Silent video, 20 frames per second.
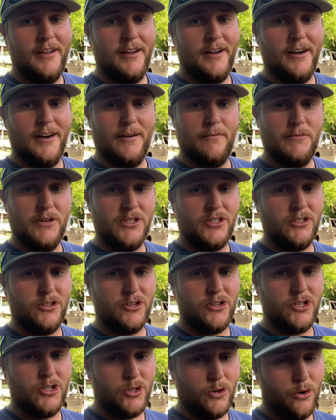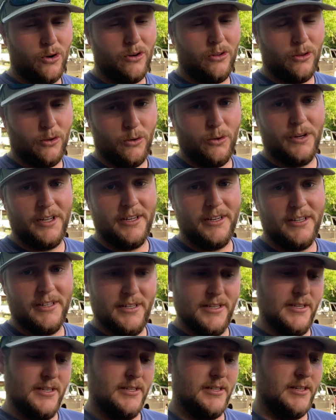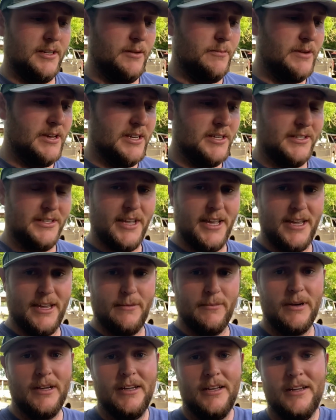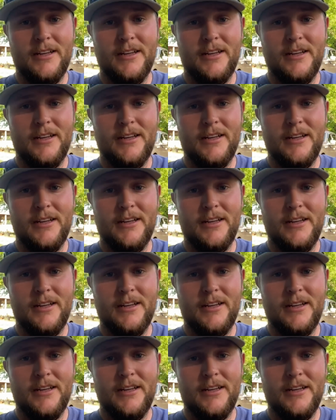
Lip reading: Mr. Sir Loin is going to be his name.